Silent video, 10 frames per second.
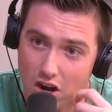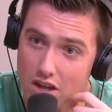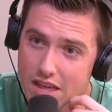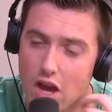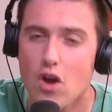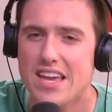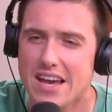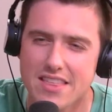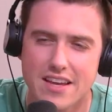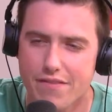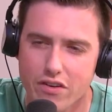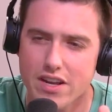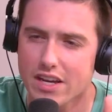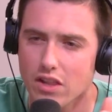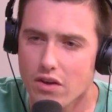Are they? Oh, yeah, I think it's for
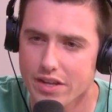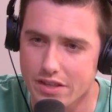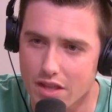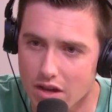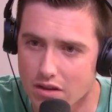Nickelodeon, though.